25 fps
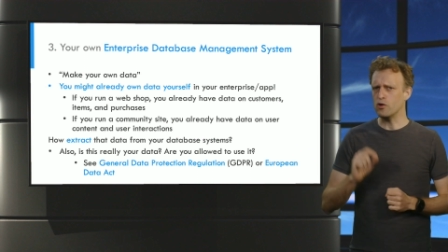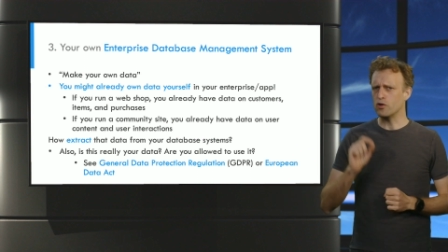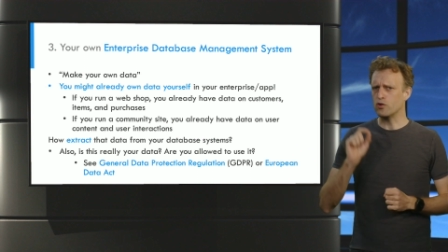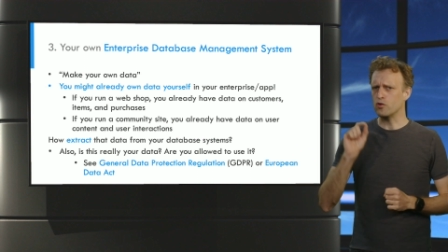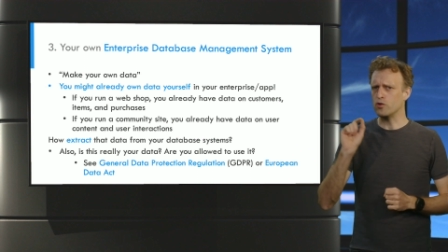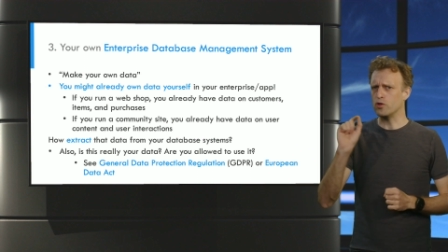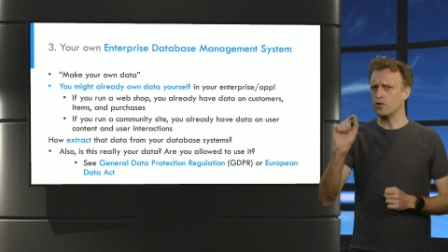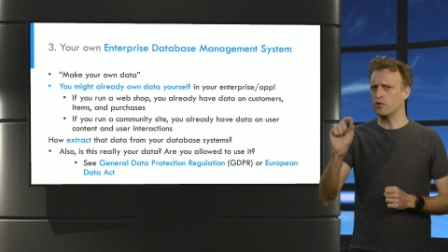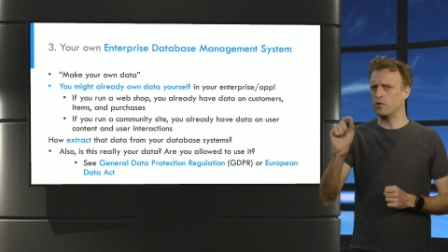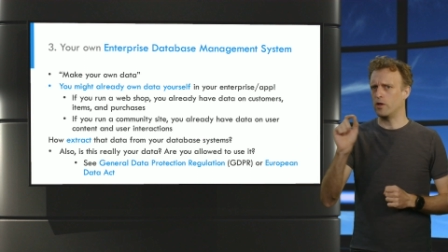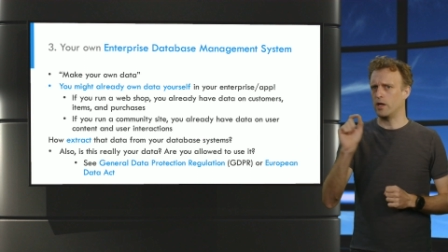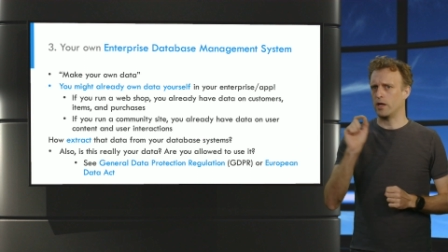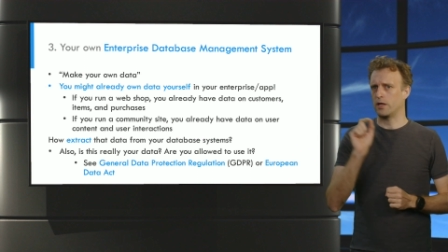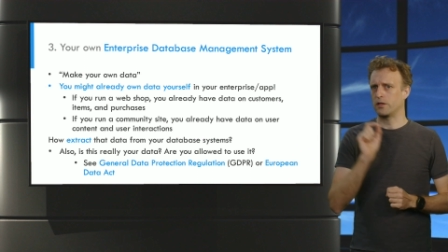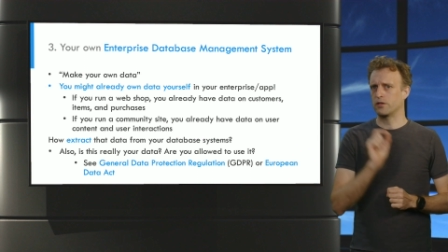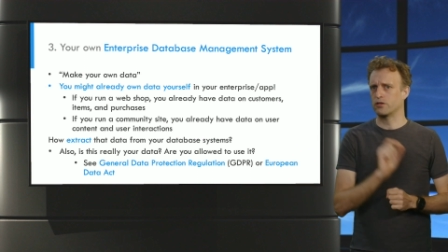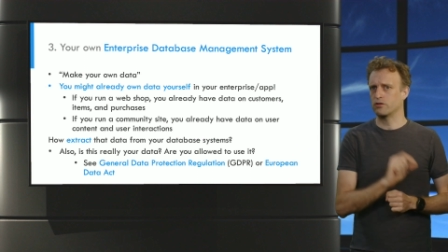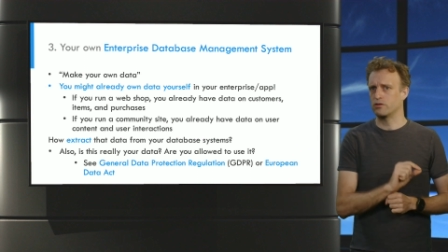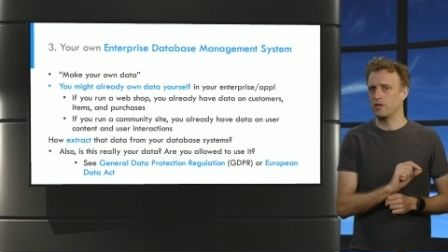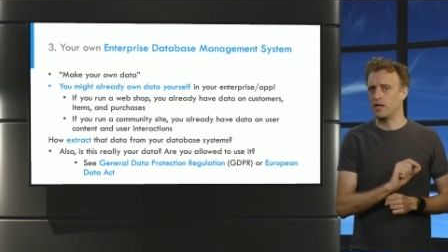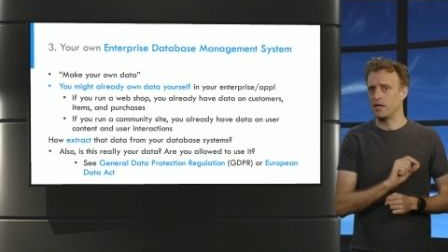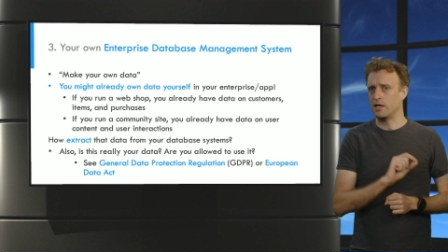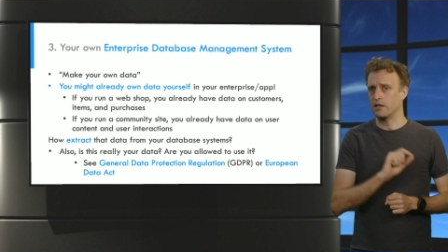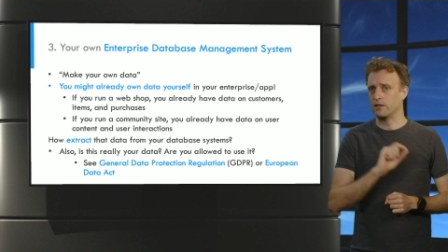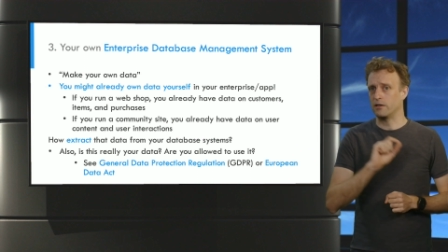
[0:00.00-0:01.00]
do you
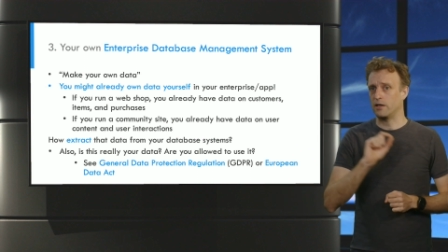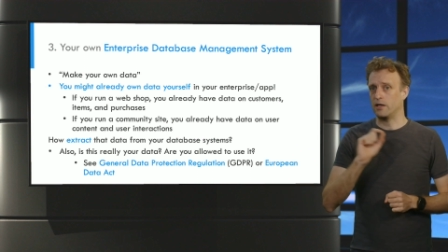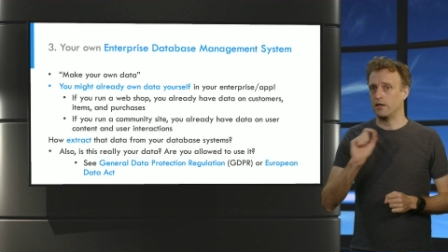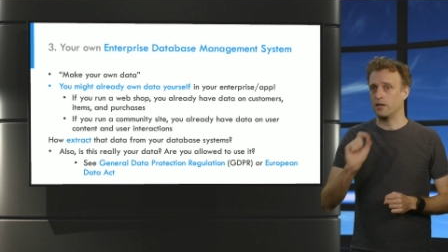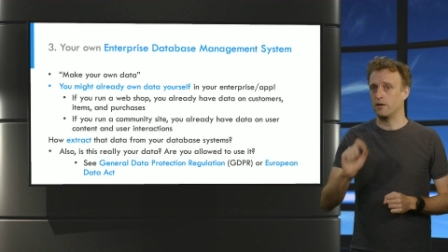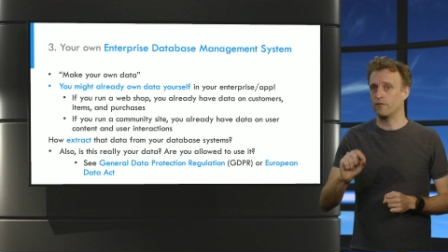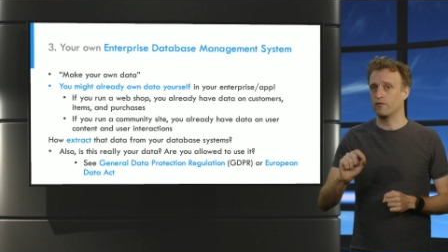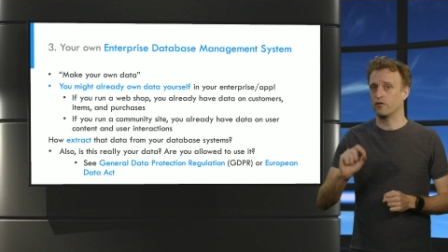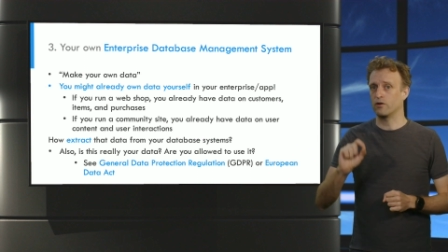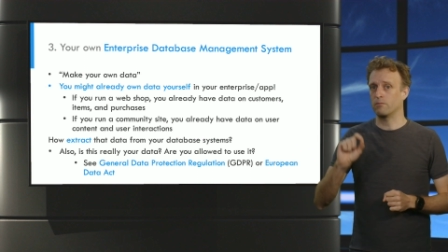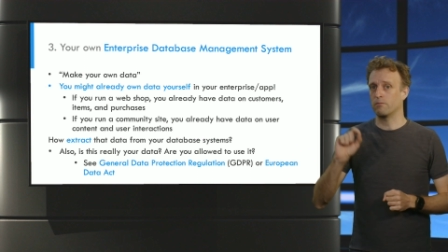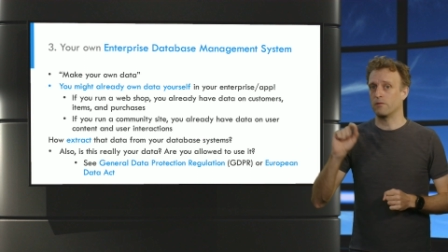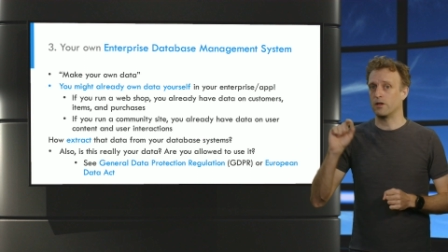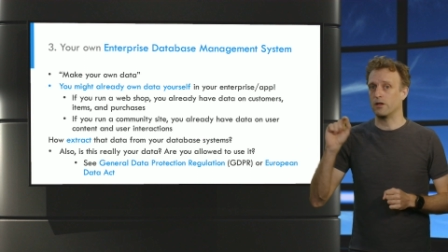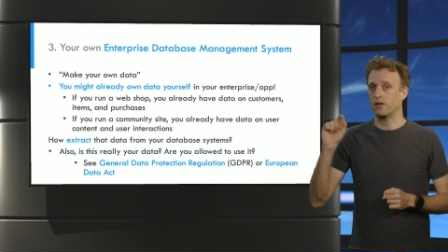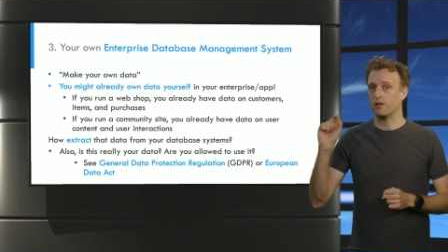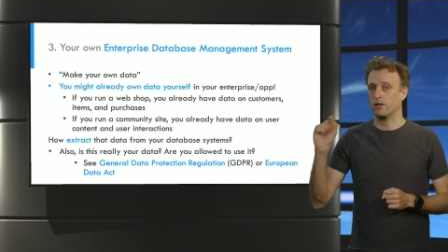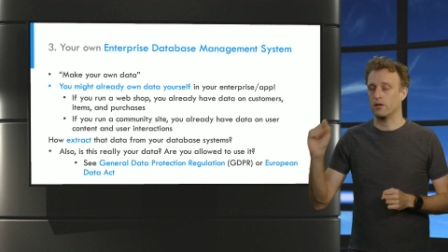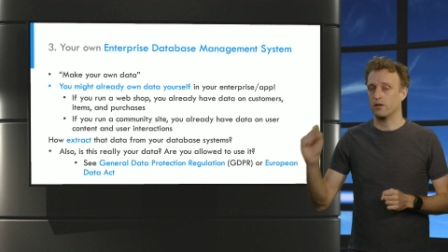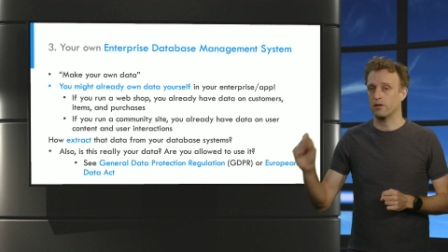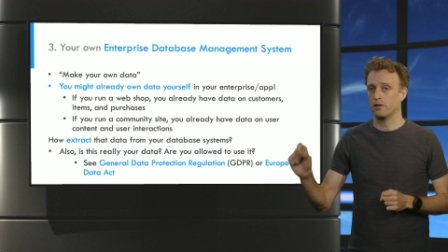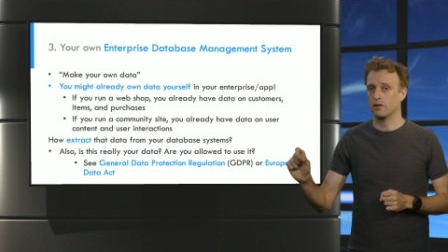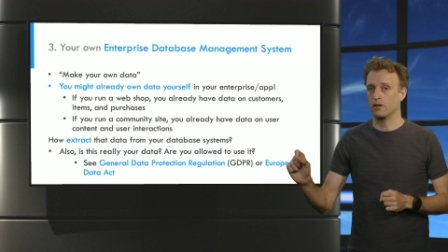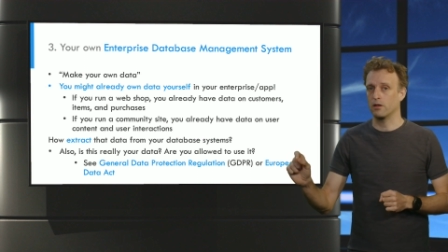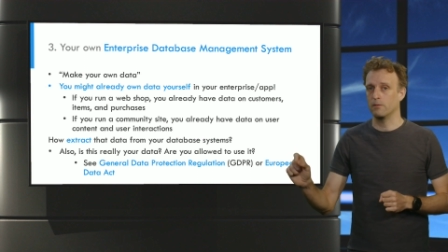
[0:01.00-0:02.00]
extract data from these
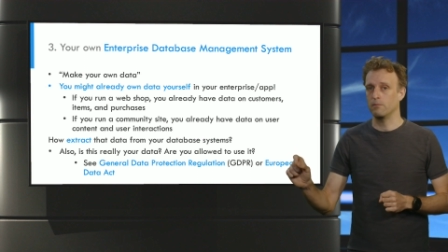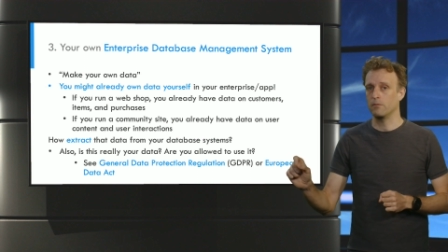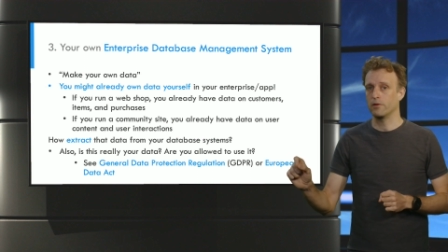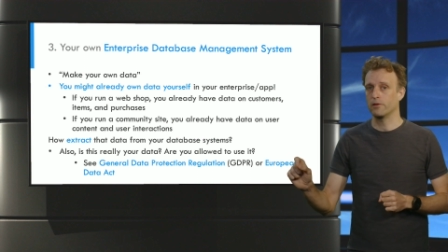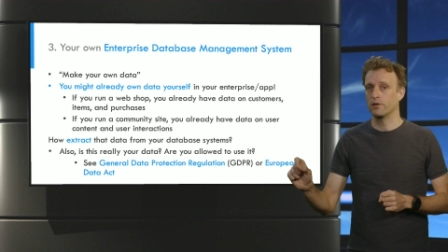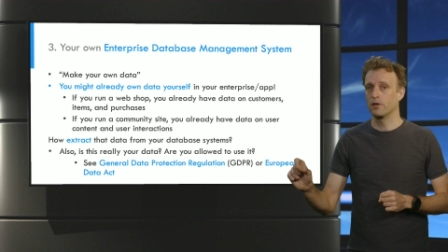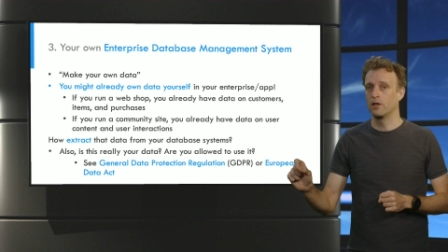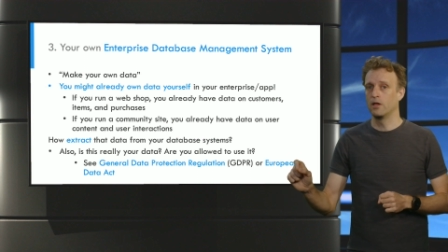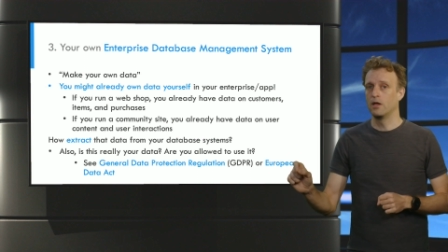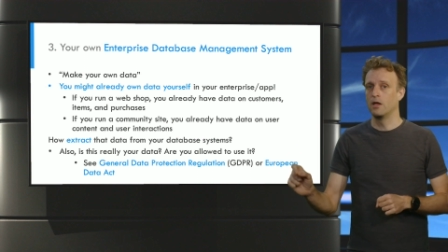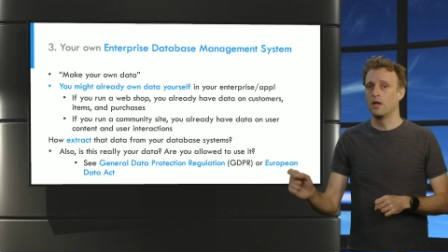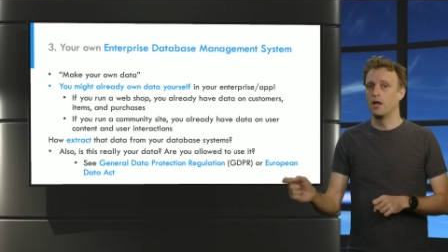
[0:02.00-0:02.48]
systems